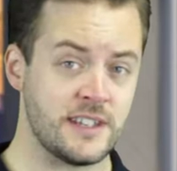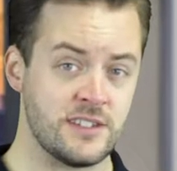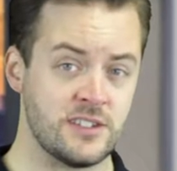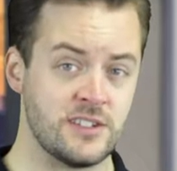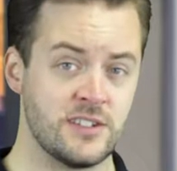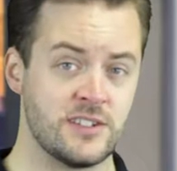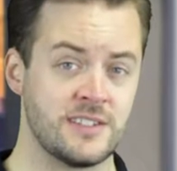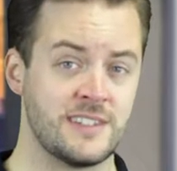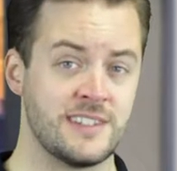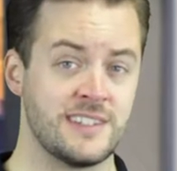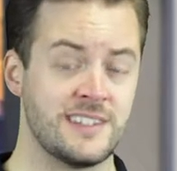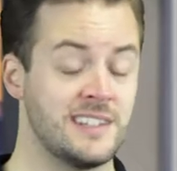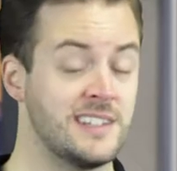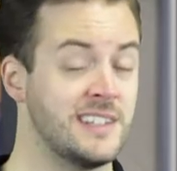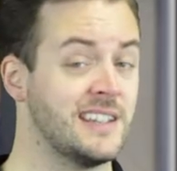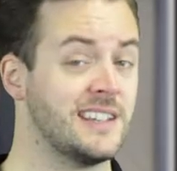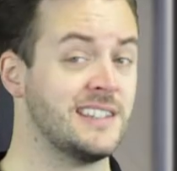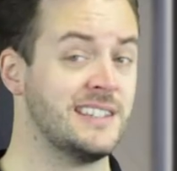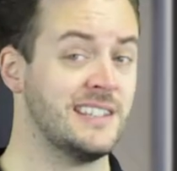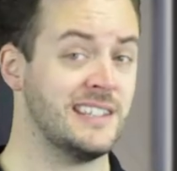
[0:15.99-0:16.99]
just
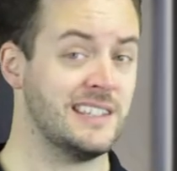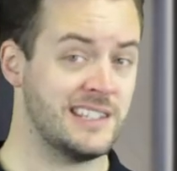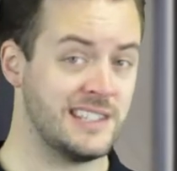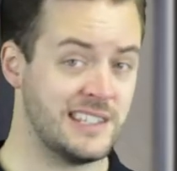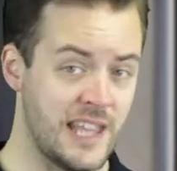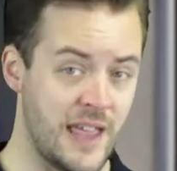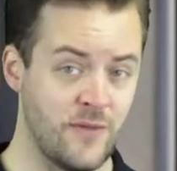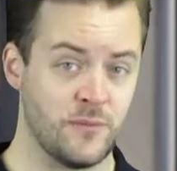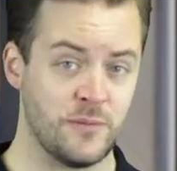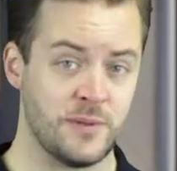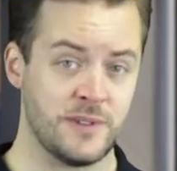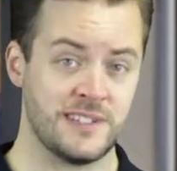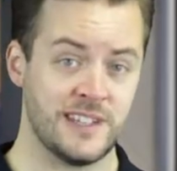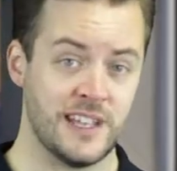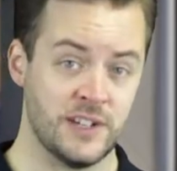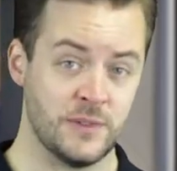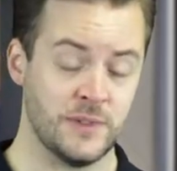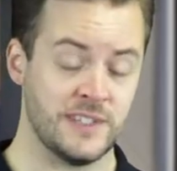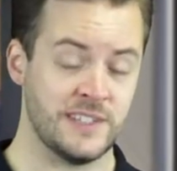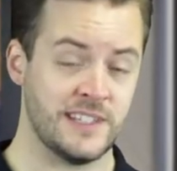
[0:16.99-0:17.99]

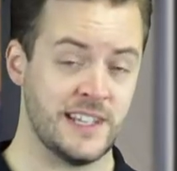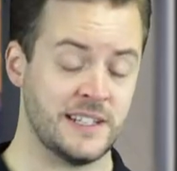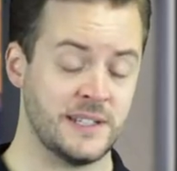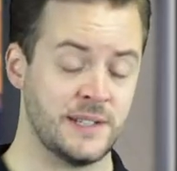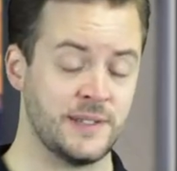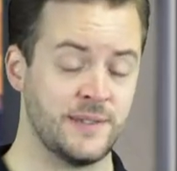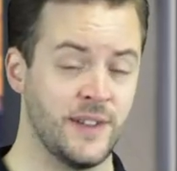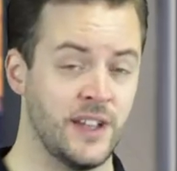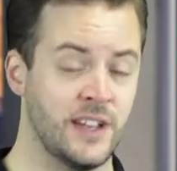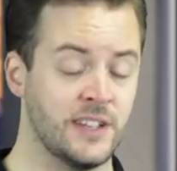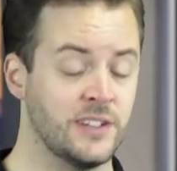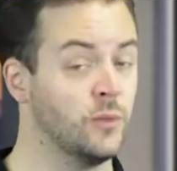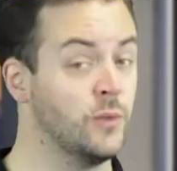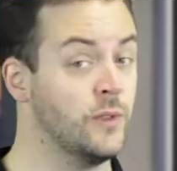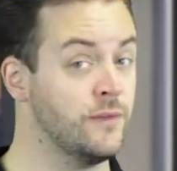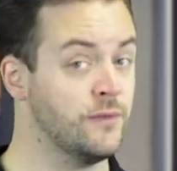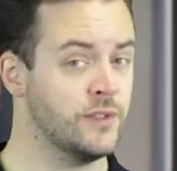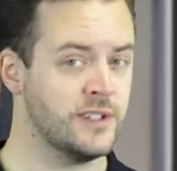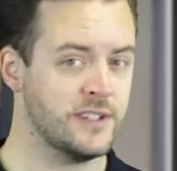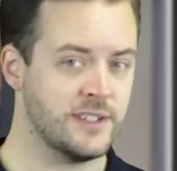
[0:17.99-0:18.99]
67% were satisfied
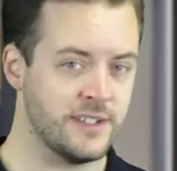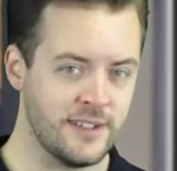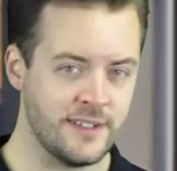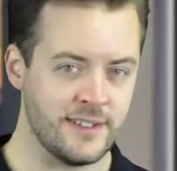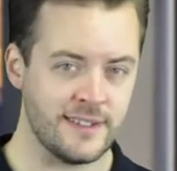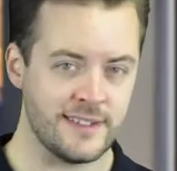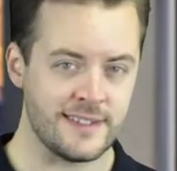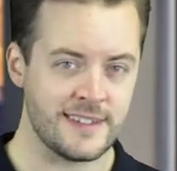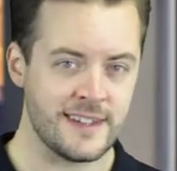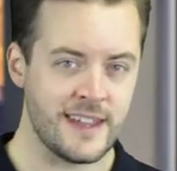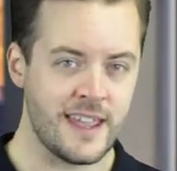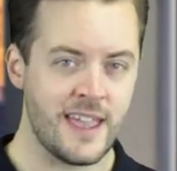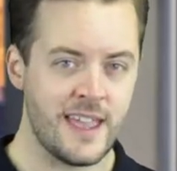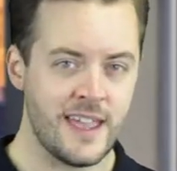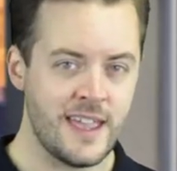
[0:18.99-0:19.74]
with returns.